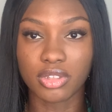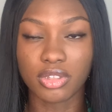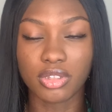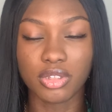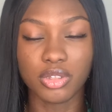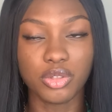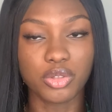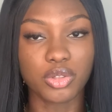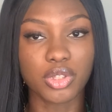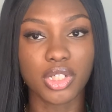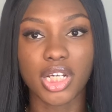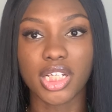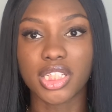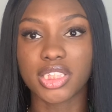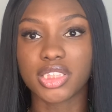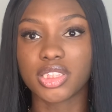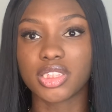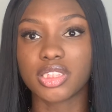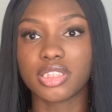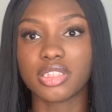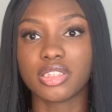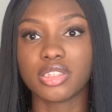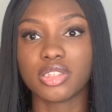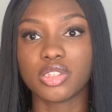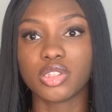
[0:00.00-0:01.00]
you can
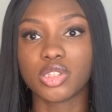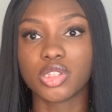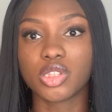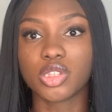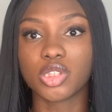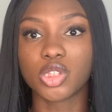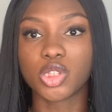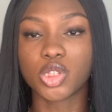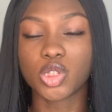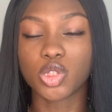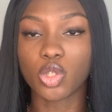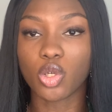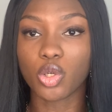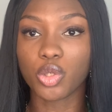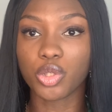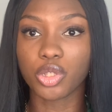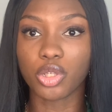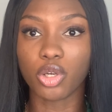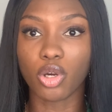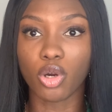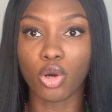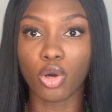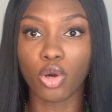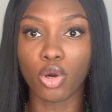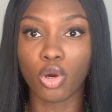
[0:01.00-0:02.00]
show
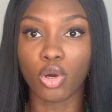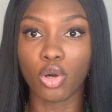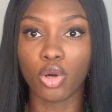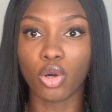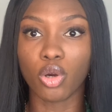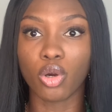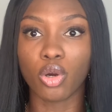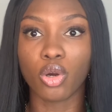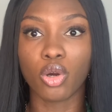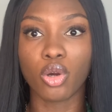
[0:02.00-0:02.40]
your